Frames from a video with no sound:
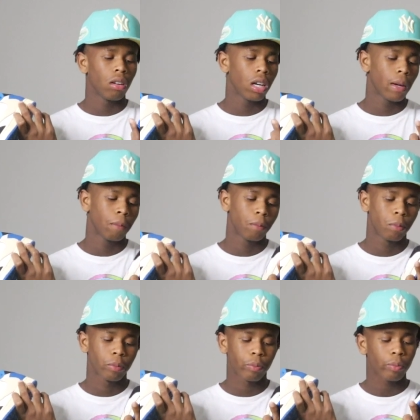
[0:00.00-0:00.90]
gonna lie.
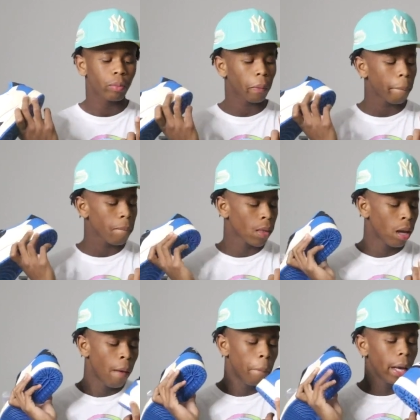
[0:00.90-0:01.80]

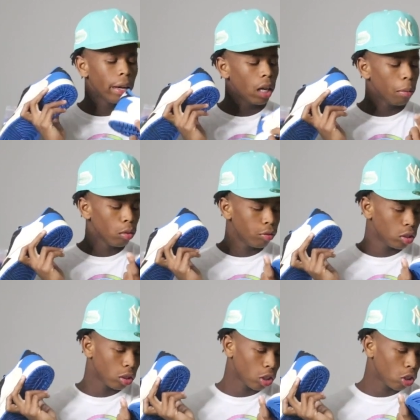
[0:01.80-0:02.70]
Yeah, W
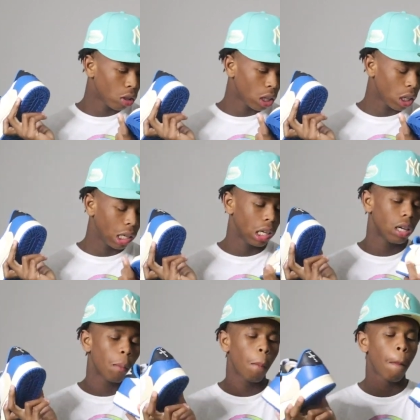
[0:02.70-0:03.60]
for
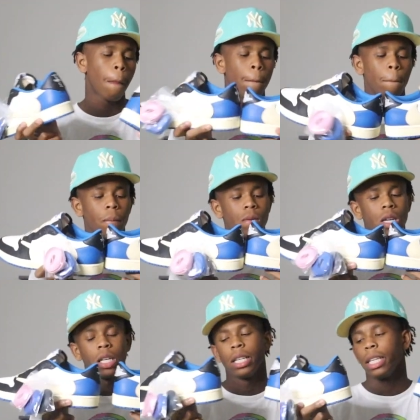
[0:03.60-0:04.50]
sure.
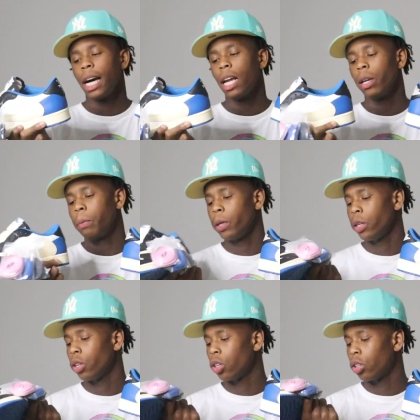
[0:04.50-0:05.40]
Y'all let
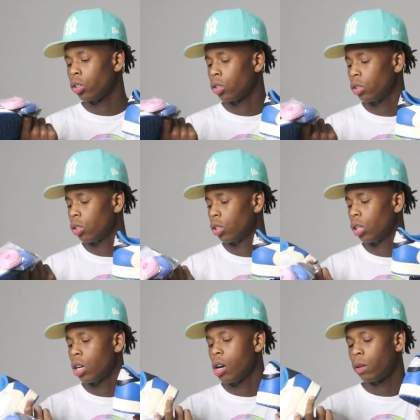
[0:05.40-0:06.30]
me know.
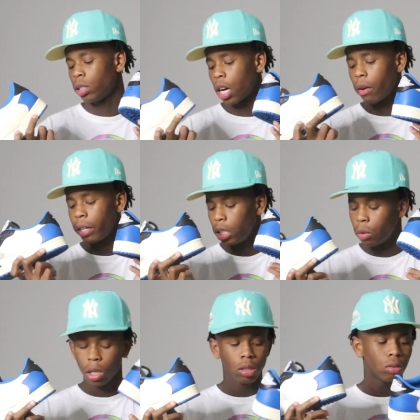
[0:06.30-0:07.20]

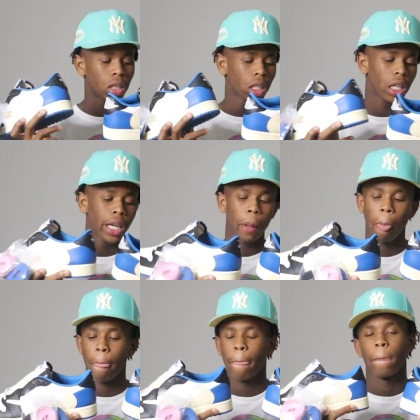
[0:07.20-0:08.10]
Charity 1-10.
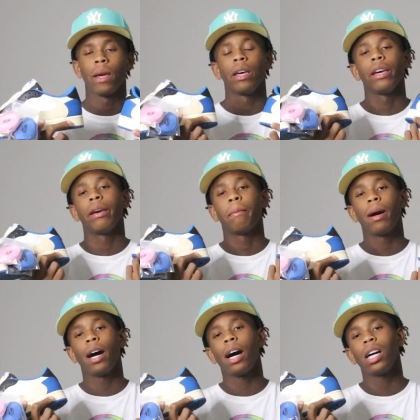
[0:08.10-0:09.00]
And
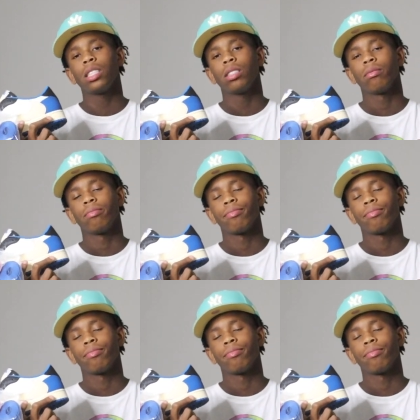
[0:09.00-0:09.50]
Miles,